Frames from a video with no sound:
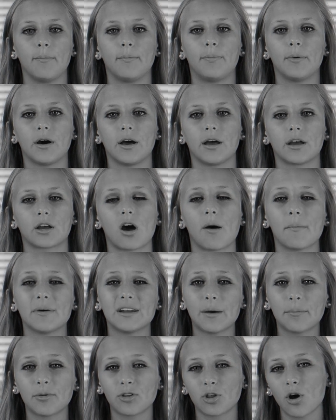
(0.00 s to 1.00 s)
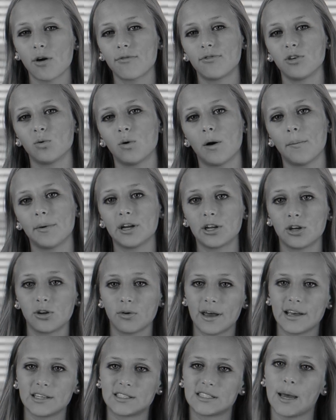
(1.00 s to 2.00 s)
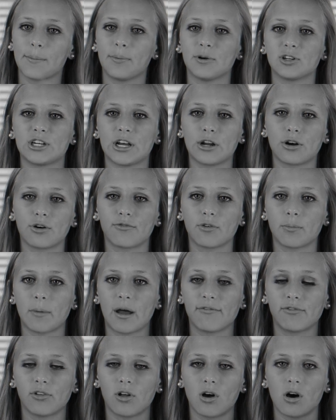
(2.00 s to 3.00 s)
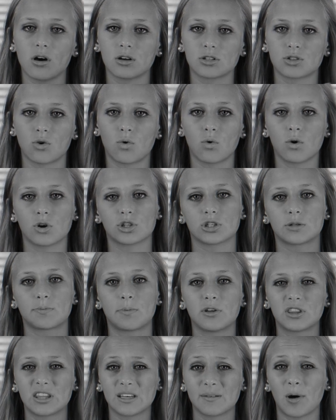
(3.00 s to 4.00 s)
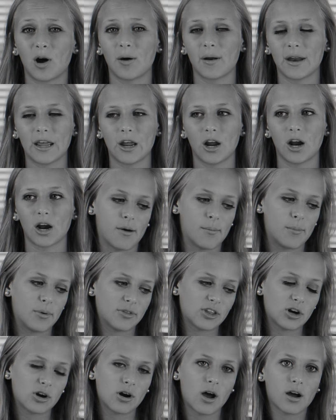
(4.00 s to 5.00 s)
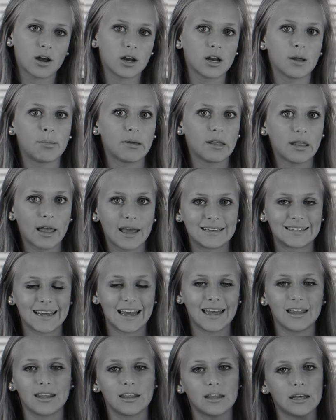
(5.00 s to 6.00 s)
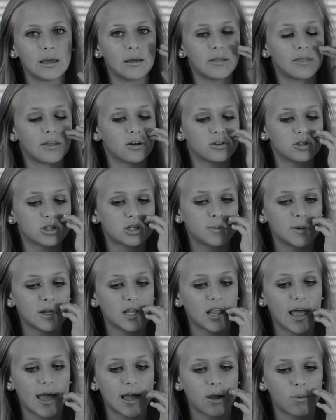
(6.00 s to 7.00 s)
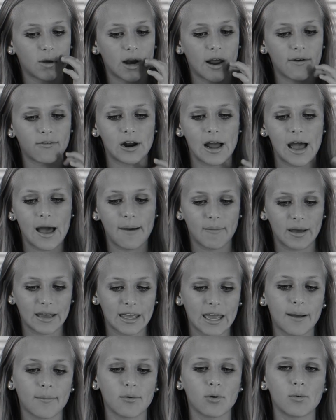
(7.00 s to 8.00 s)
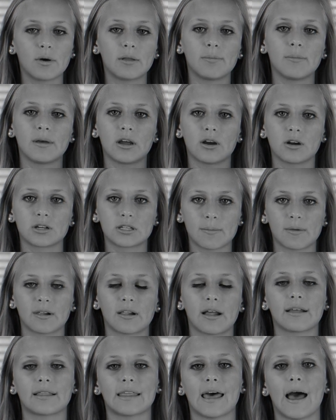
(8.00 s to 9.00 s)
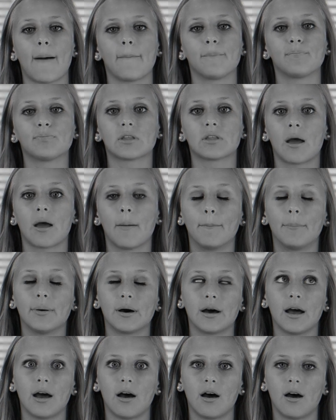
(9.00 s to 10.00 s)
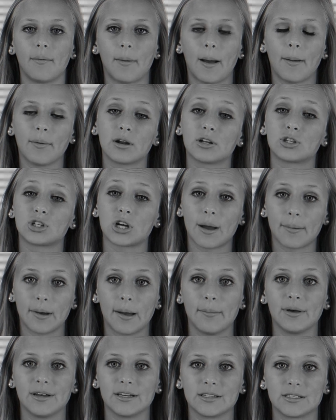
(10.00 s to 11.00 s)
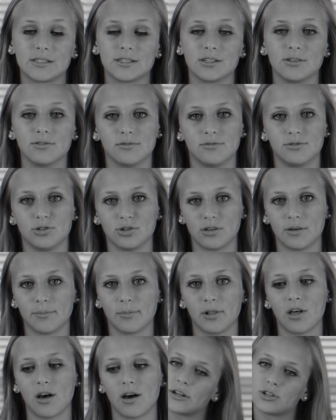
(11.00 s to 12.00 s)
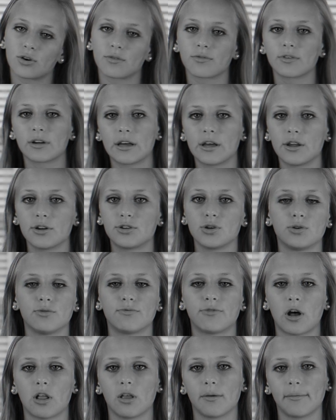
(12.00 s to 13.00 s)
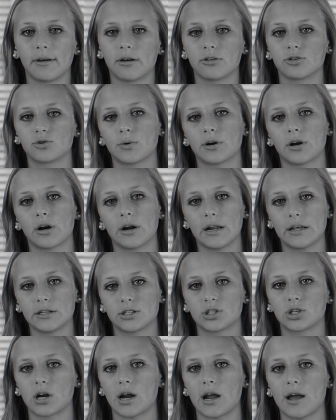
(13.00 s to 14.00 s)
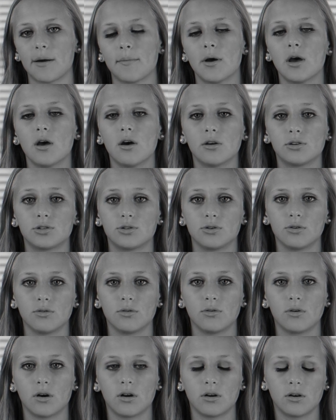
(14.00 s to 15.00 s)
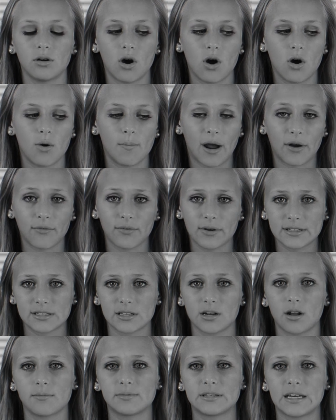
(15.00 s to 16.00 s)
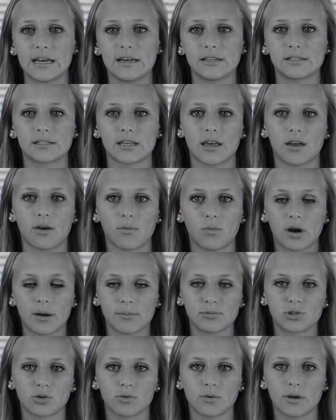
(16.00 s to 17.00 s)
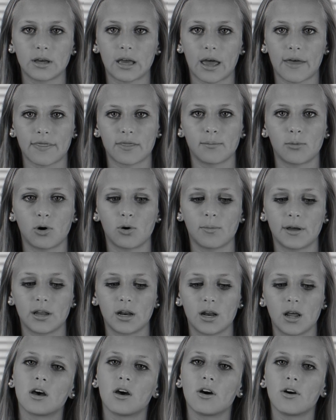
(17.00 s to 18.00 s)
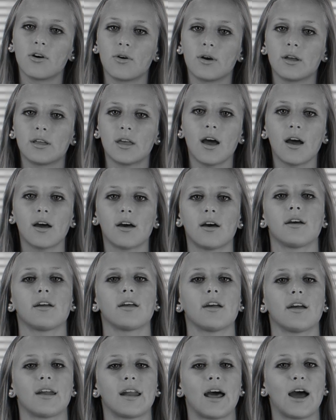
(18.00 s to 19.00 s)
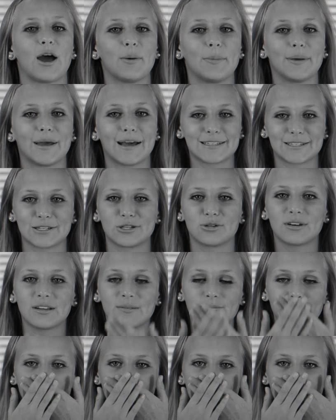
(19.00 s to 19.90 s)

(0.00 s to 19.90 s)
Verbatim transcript: But comment down below if you want me to do a separate channel for my vlogs or just put them on here. But they're not going to be like daily. They'll just be like whenever I have my camera with me or something like that. But I'm going to try my best to do them a lot. Don't forget to follow me on Twitter and Instagram to know my recent updates and what I'm doing at the moment. So yeah, again, I hope you guys enjoyed.